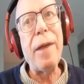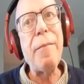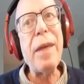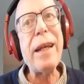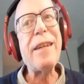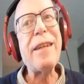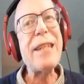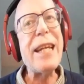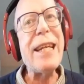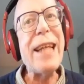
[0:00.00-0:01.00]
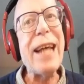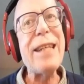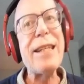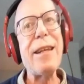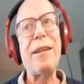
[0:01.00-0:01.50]
making just a
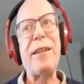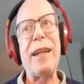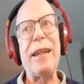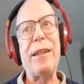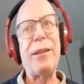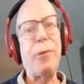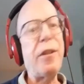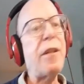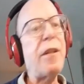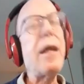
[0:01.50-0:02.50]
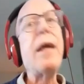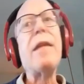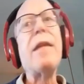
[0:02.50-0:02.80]
nice little change. So it's just the